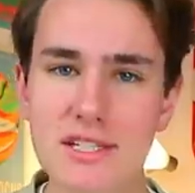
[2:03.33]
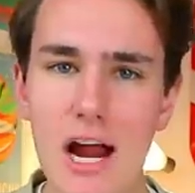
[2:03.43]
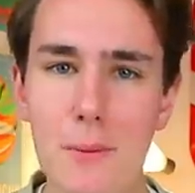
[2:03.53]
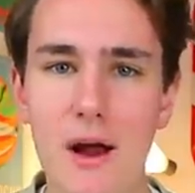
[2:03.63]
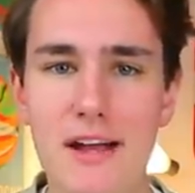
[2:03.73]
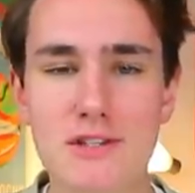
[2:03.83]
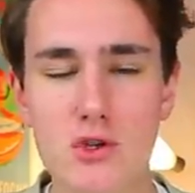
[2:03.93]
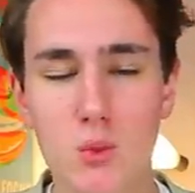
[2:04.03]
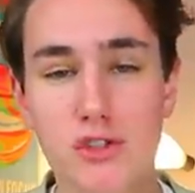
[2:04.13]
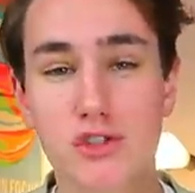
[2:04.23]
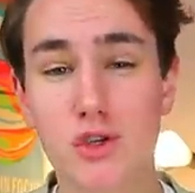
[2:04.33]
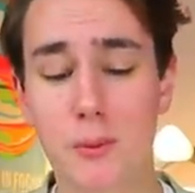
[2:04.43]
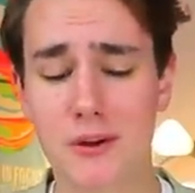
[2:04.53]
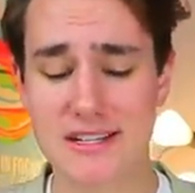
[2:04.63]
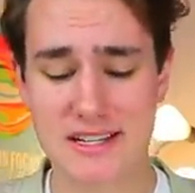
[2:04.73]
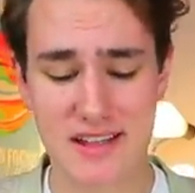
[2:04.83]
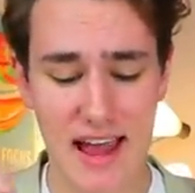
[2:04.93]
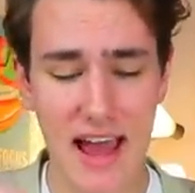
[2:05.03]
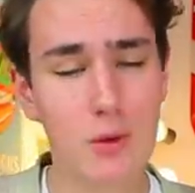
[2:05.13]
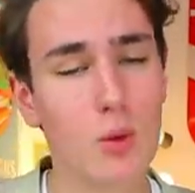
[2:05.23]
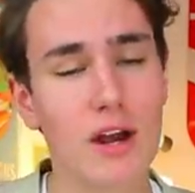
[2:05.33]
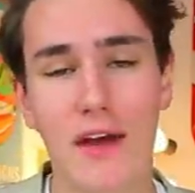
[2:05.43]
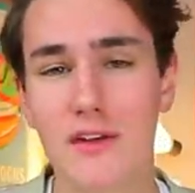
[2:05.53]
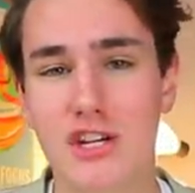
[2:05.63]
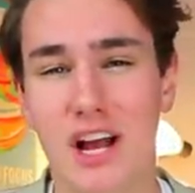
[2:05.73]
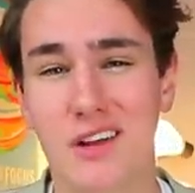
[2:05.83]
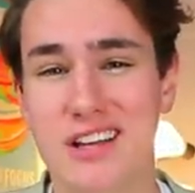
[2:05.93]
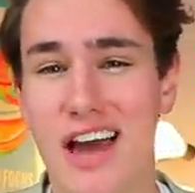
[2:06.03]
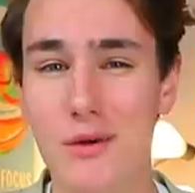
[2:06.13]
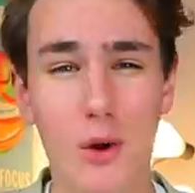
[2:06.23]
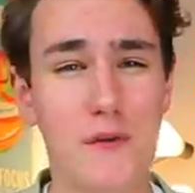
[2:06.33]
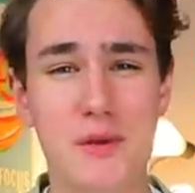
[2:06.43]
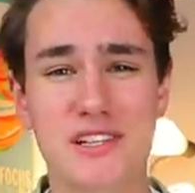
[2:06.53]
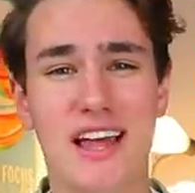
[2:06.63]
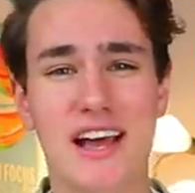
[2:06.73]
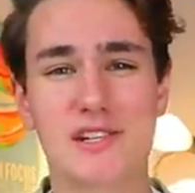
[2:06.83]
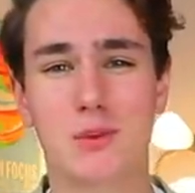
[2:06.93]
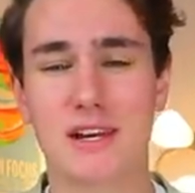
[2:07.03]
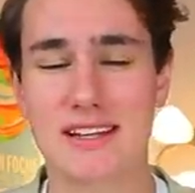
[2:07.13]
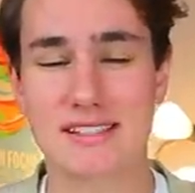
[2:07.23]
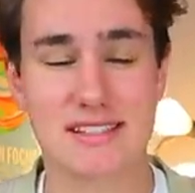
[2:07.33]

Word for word: entire process was super easy. They had one on the shelves. I don't know if it was the last one in